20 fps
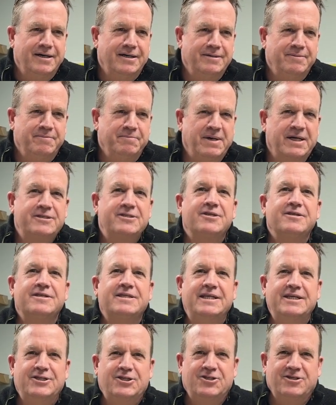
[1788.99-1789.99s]
muscle
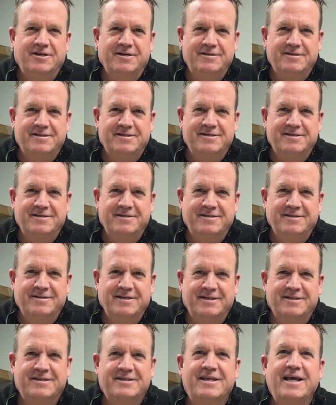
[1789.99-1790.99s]
T-shirts
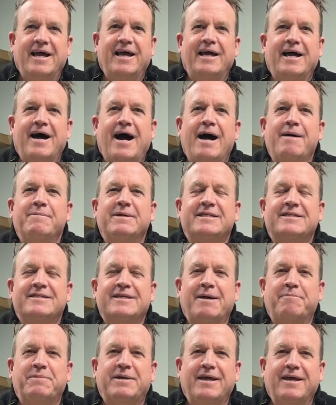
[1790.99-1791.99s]
that say "I'm a
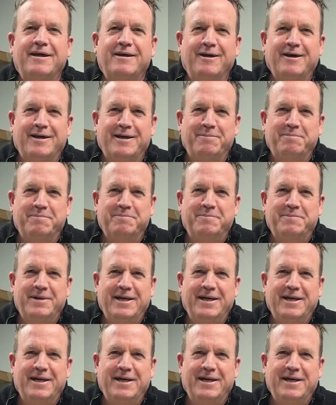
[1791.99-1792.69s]
stepkid" on them,